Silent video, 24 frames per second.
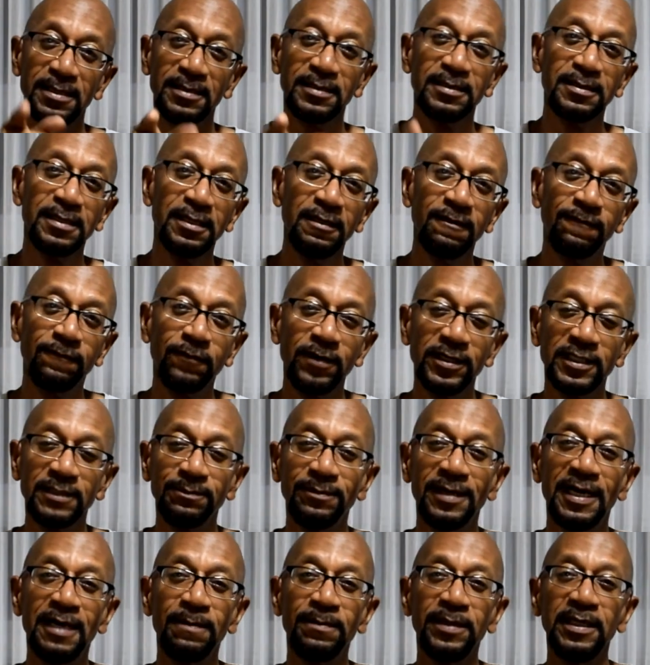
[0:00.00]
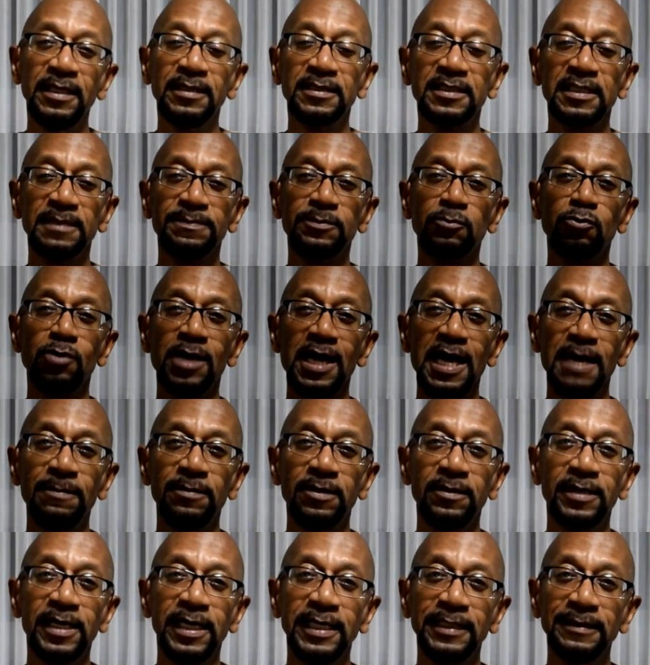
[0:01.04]
Tell your friends about me and subscribe, all
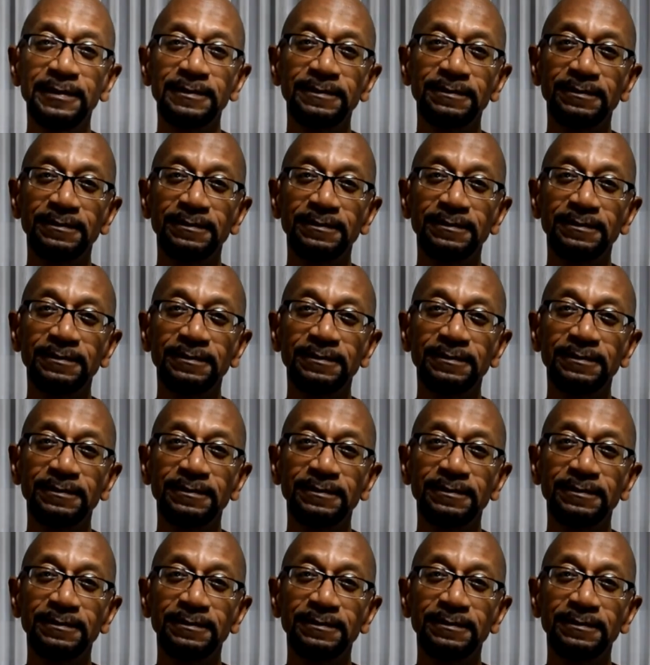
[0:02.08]
right?